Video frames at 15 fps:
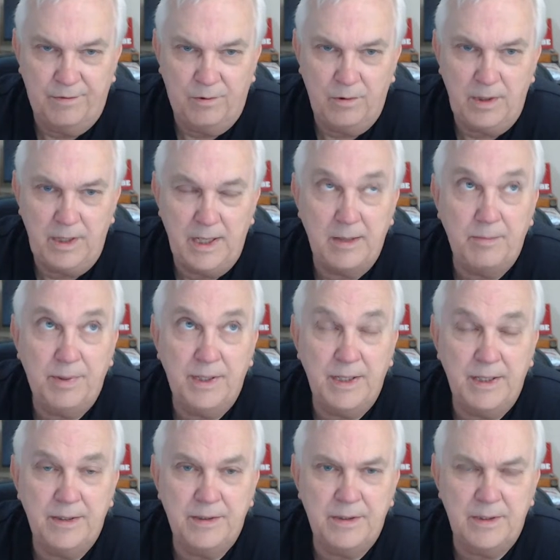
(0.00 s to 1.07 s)
48
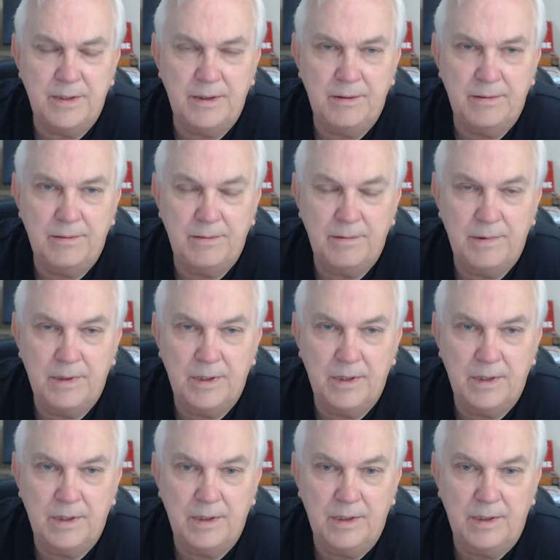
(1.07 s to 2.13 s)
pounds in
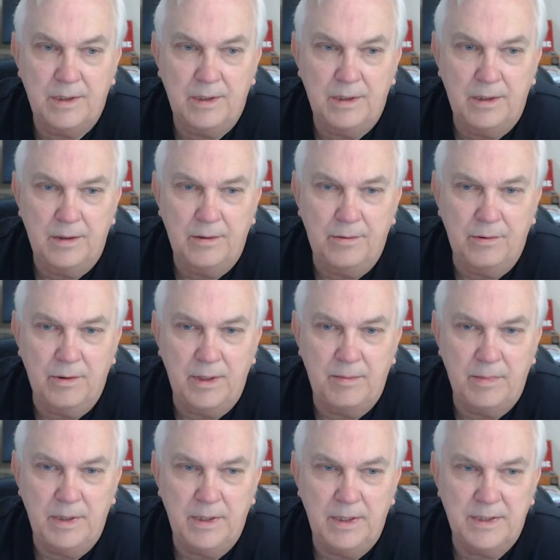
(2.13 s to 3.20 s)

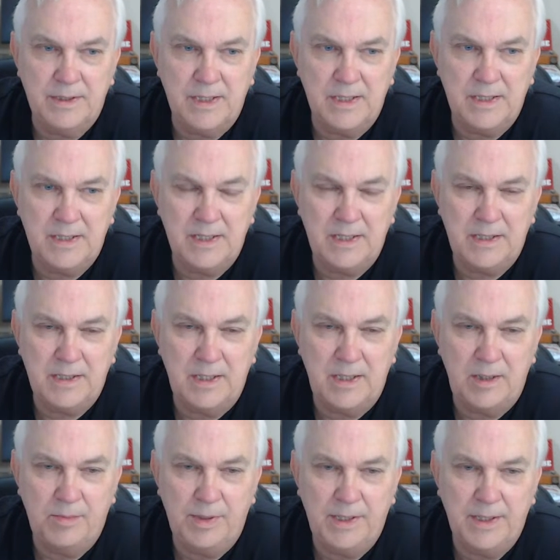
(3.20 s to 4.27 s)
3 months. That's
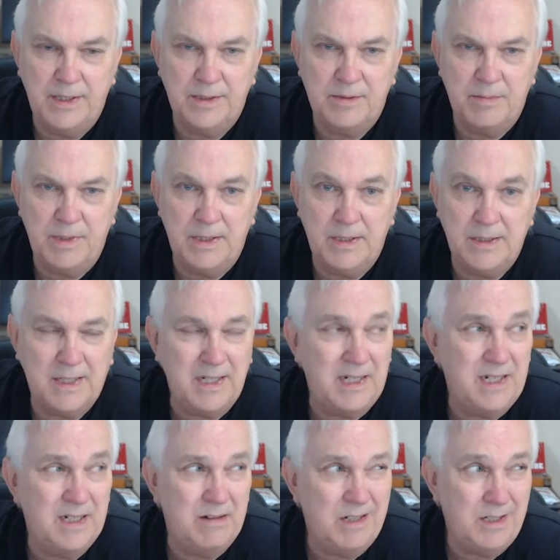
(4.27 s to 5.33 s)
16 pounds a month. I
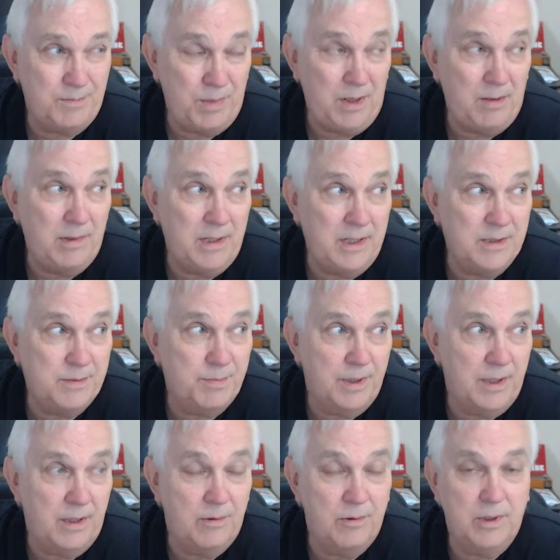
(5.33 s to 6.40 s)
guess that probably is
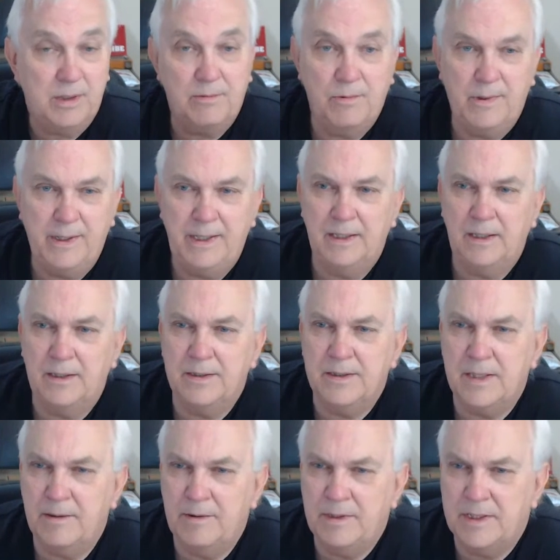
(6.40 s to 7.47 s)
pretty quick weight
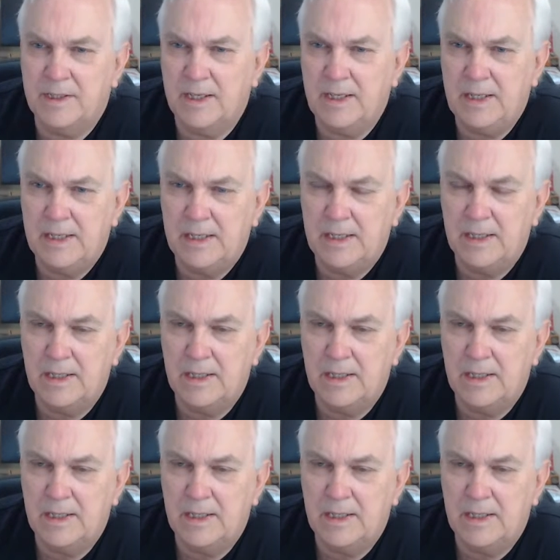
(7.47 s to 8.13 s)
loss, I would say.